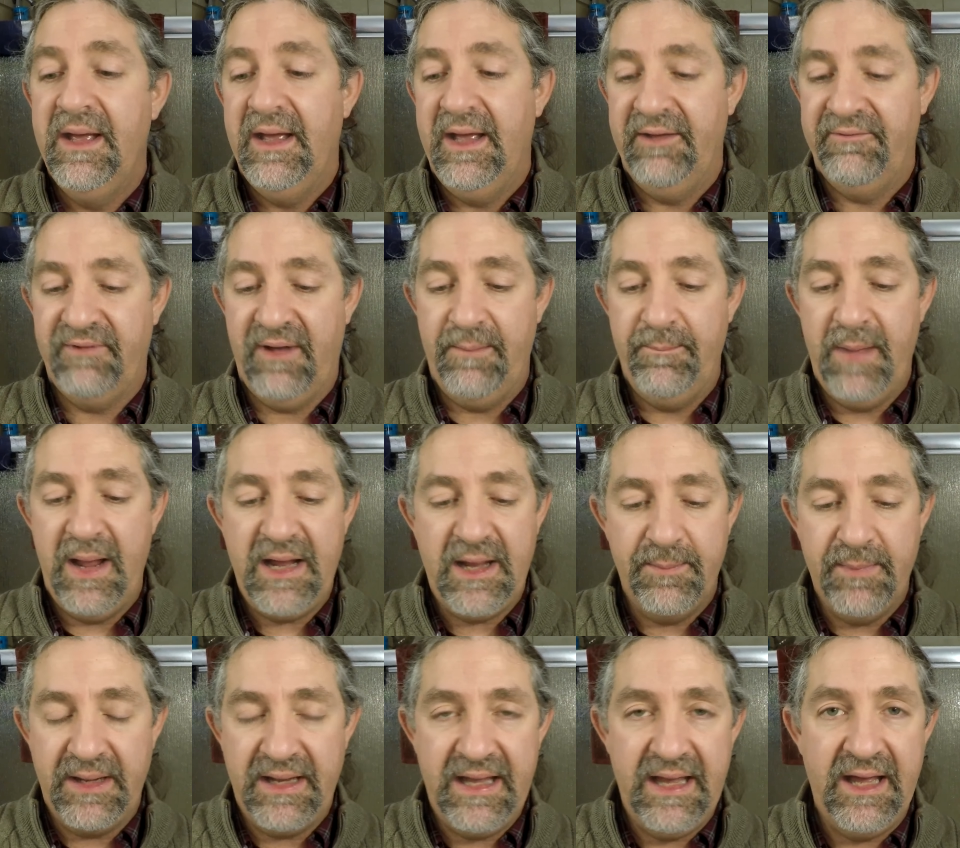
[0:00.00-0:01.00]
If I make
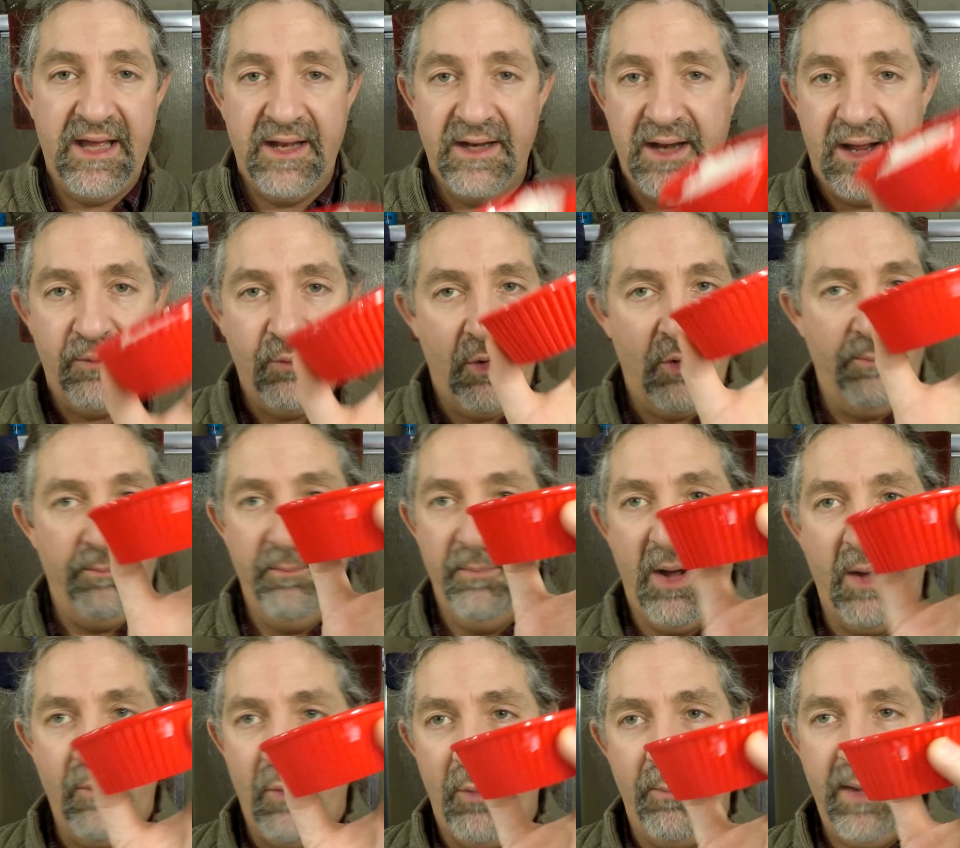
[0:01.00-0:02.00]
them again, I
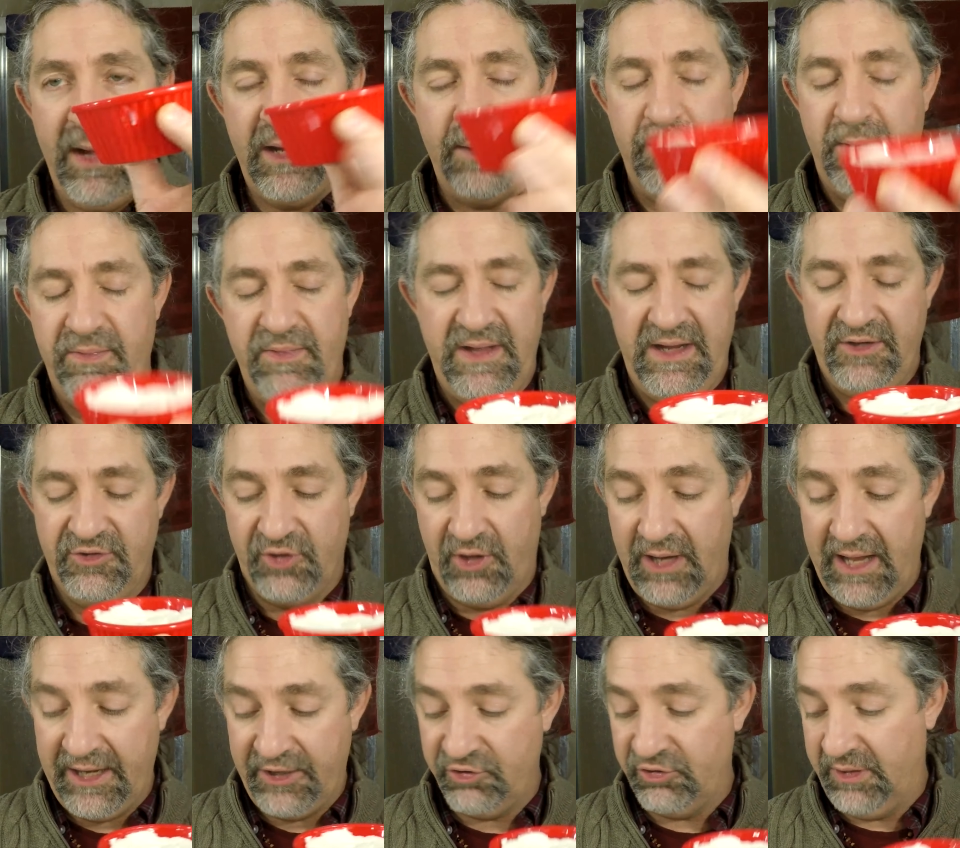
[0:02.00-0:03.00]
won't make them in these.
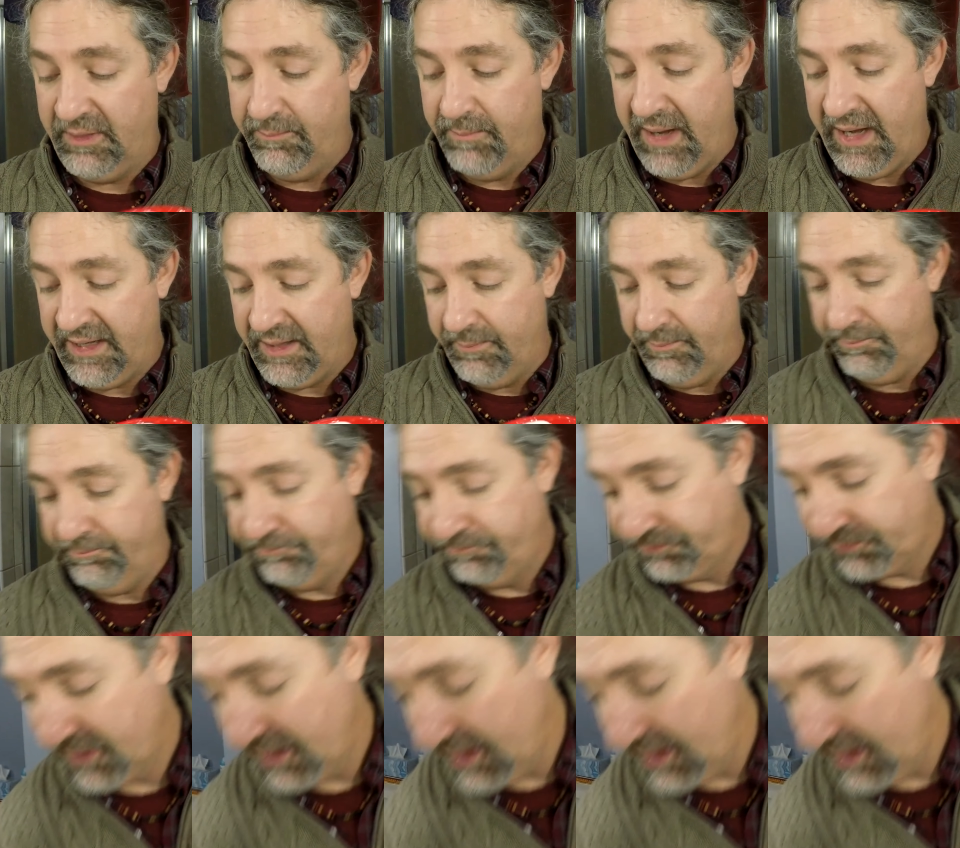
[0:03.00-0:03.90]
I'll actually make them